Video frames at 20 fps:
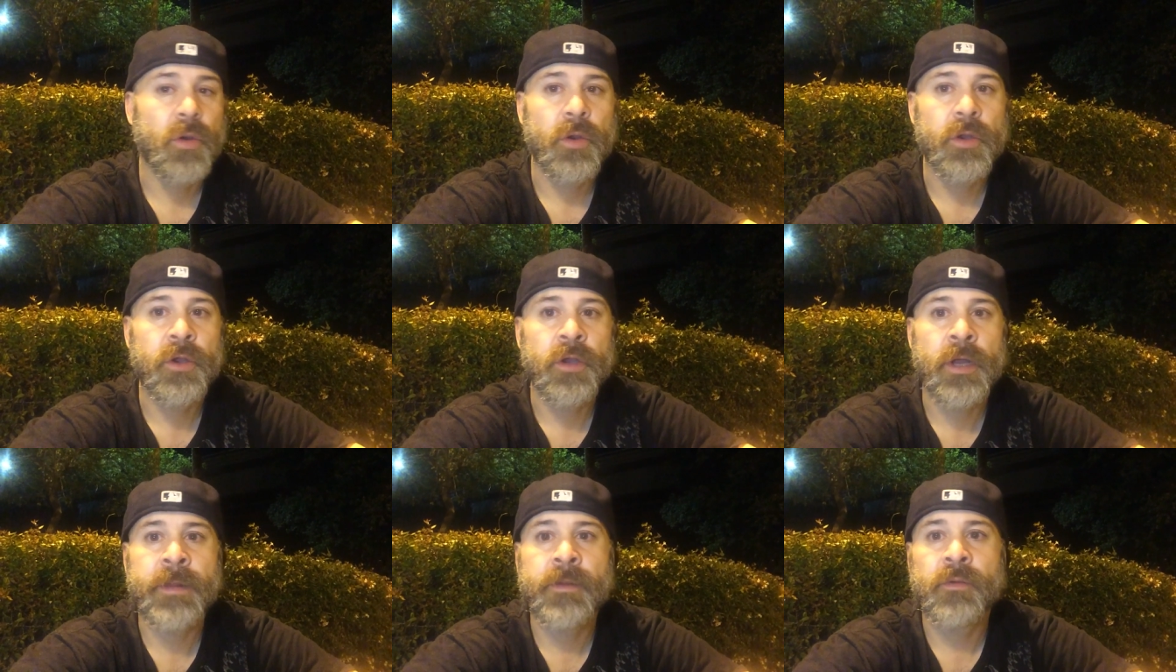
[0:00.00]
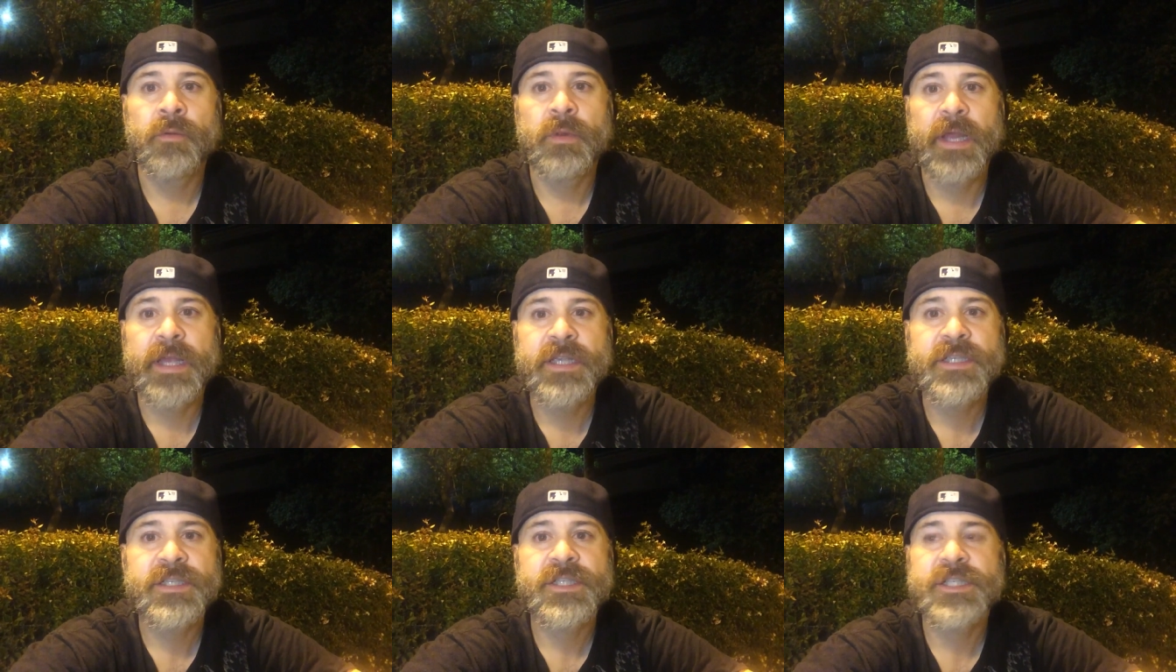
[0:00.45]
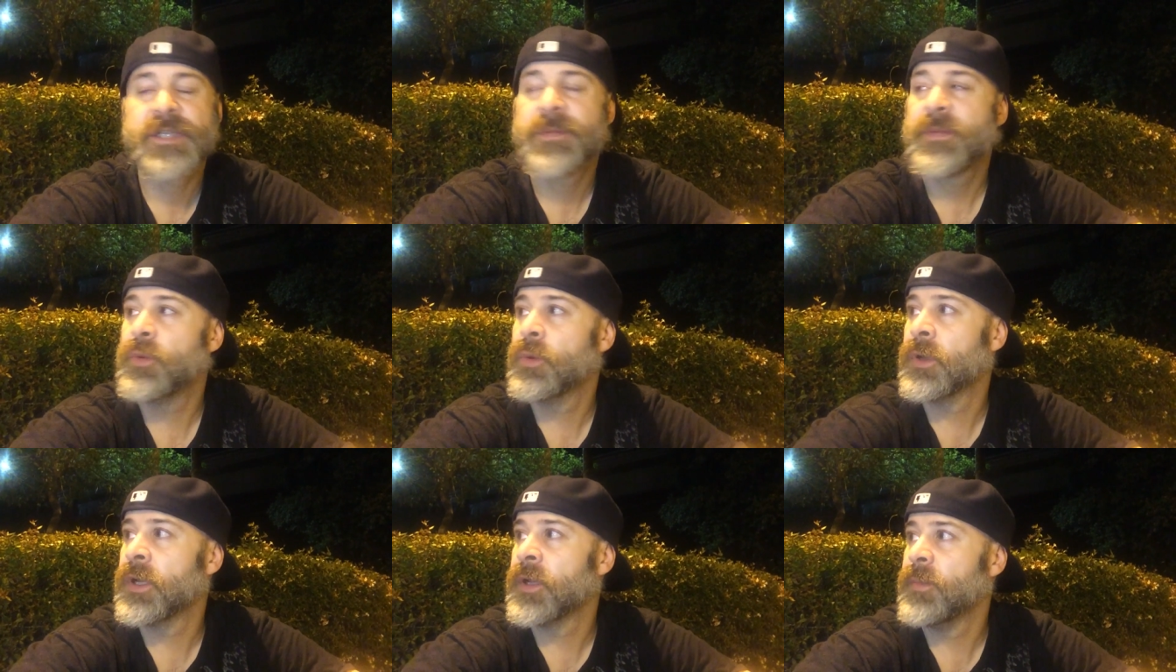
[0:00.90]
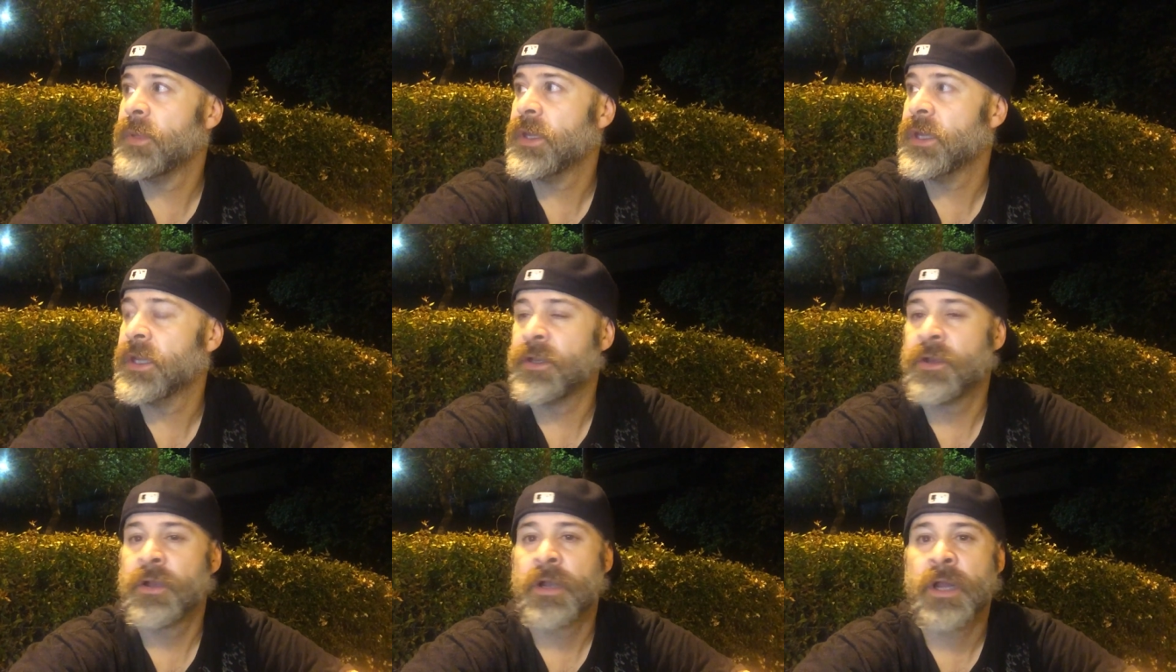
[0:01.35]
You're not in the relationship you want to be
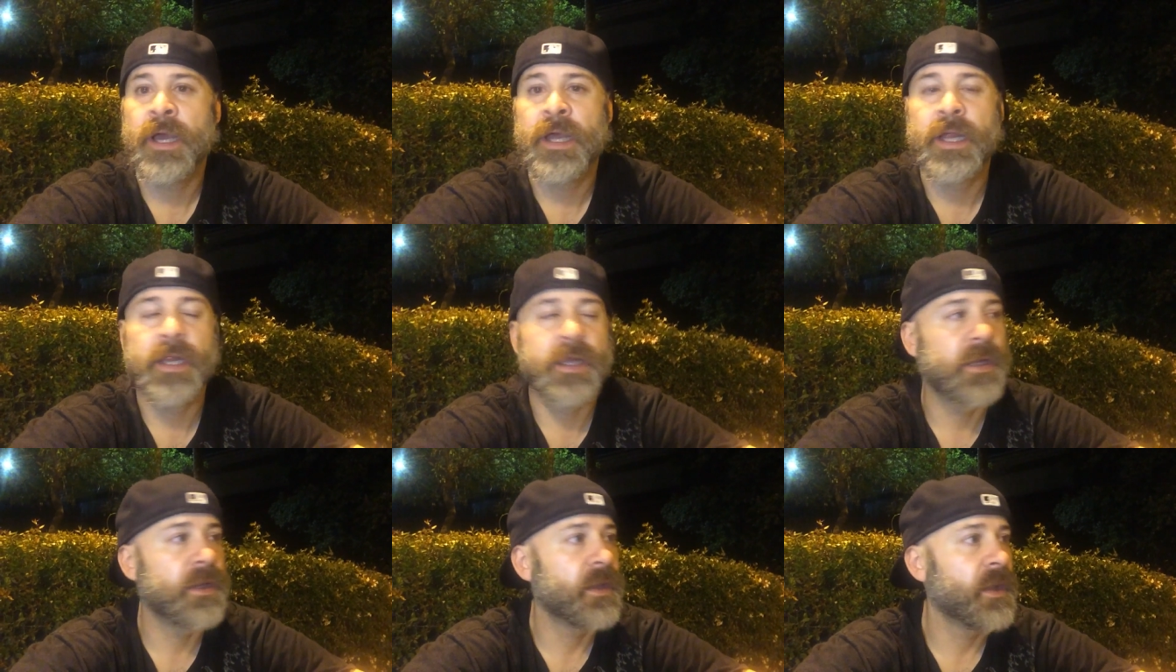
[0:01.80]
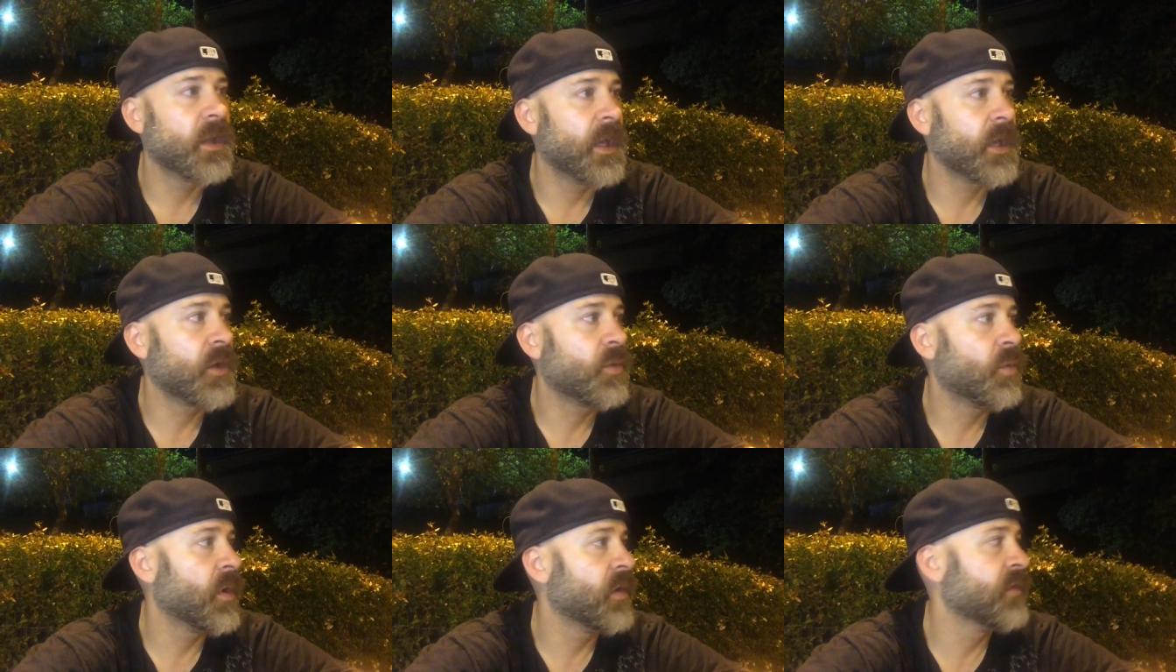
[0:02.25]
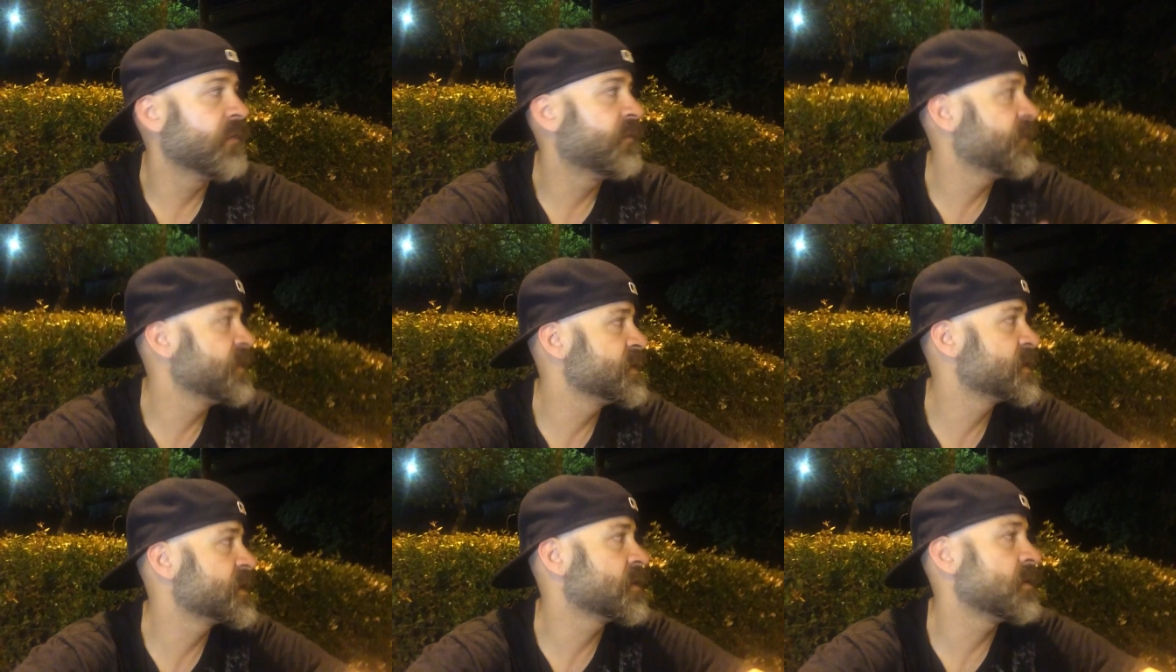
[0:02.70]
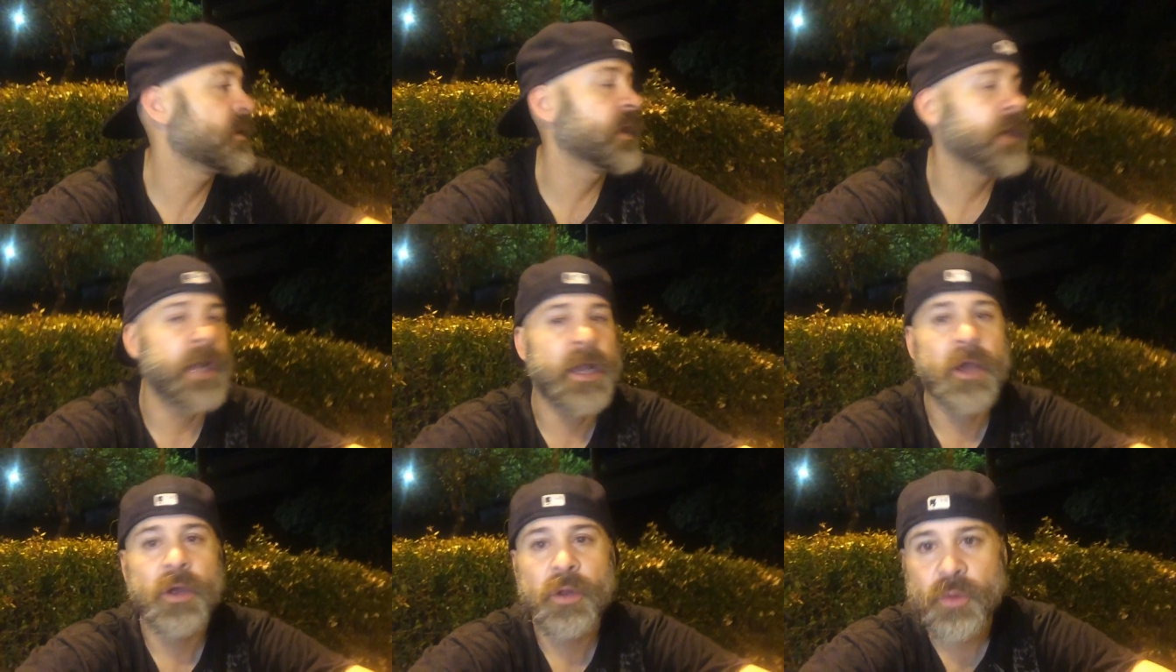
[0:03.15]
in. You're not like where physically
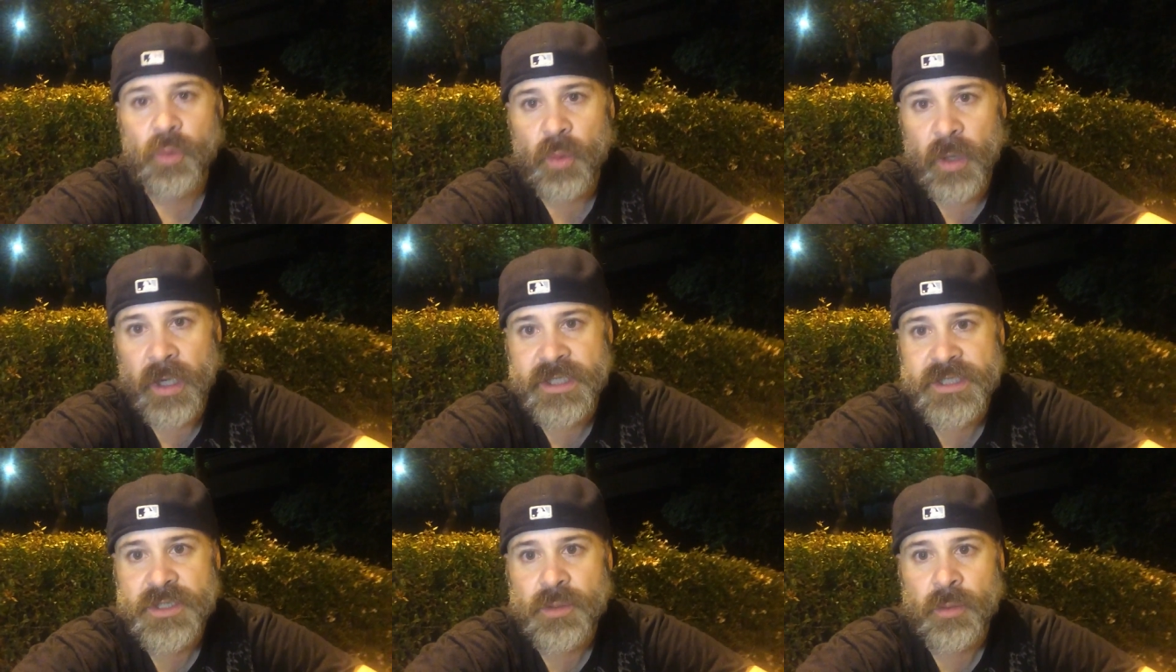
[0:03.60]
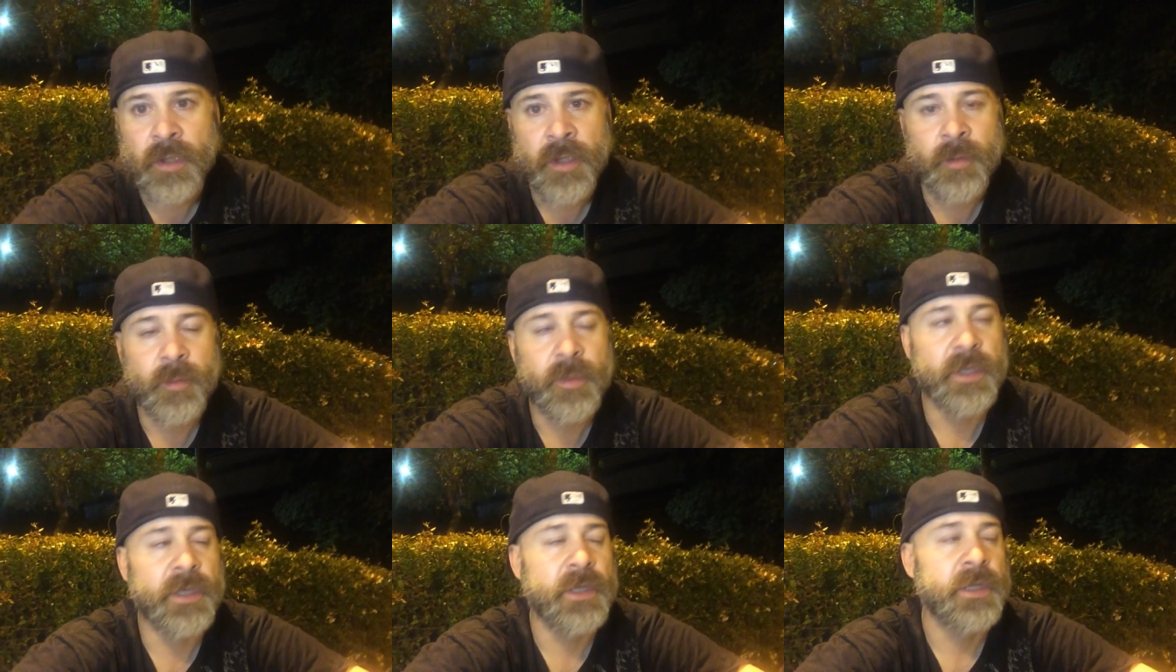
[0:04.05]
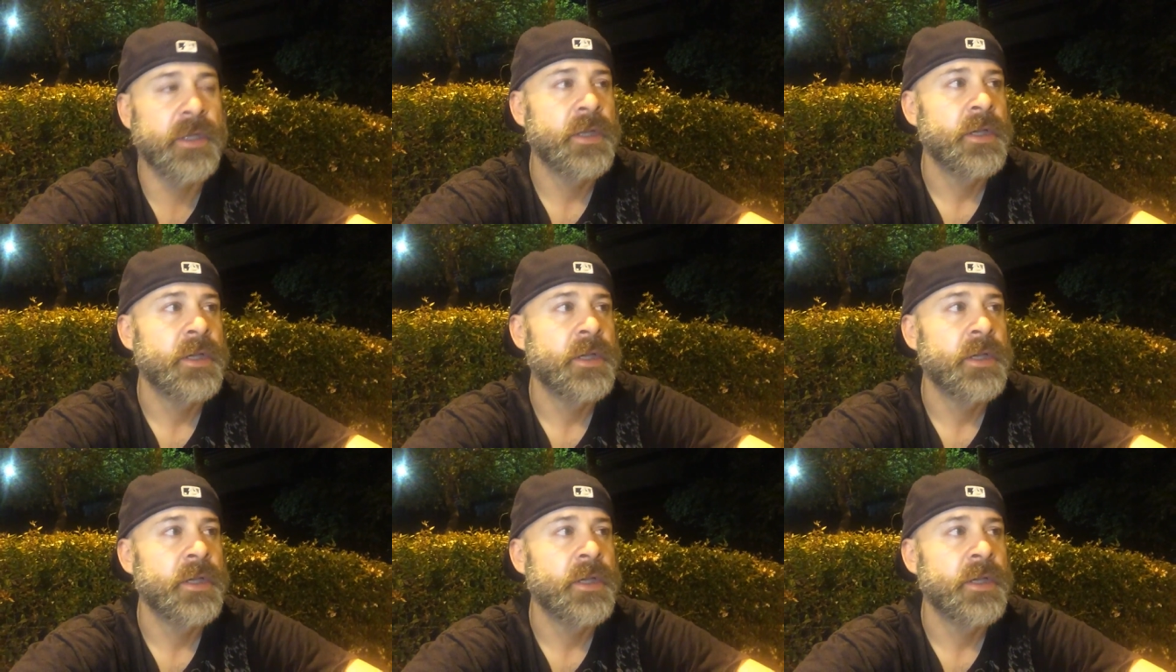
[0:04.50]
and health-wise you want to be.